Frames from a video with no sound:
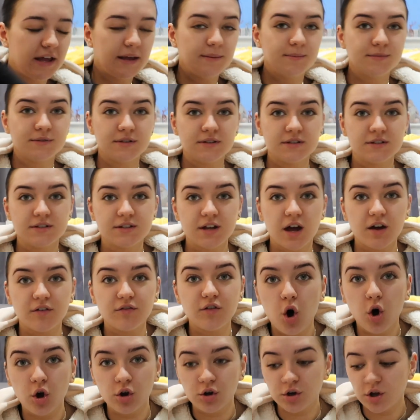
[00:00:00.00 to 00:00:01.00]
names and
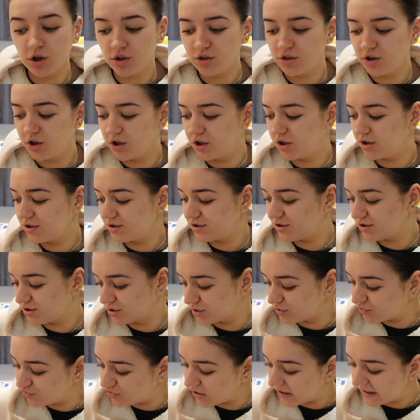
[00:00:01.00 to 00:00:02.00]
stuff on the
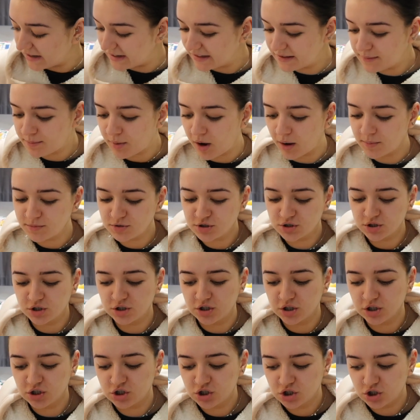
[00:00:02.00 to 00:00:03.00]
screen, but I'm just
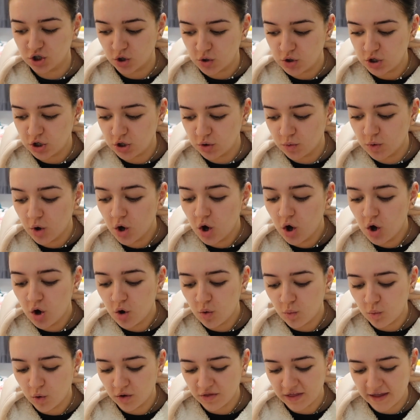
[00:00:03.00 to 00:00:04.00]
going to show you
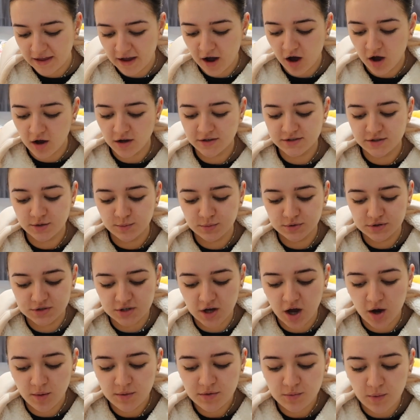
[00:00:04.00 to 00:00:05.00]
what they are. So we'll
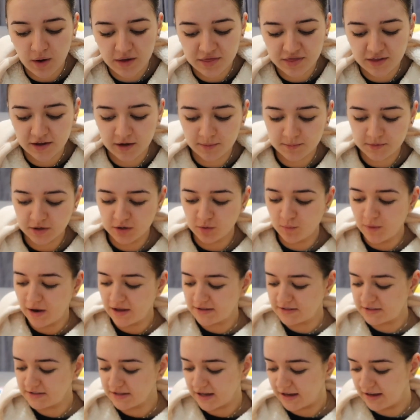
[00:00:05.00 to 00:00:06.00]
start with what I think I'm gonna
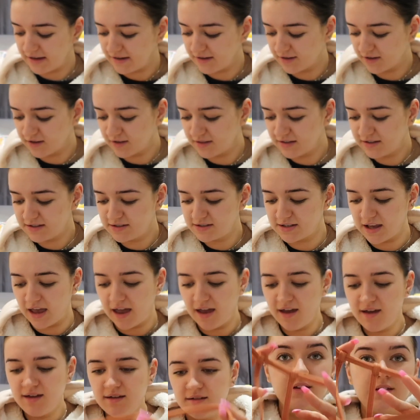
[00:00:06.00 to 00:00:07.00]
wear today. Look at this
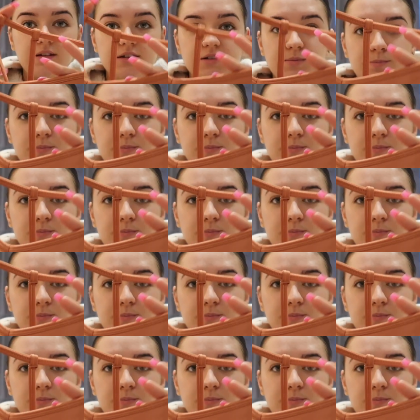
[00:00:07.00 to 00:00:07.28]
set in this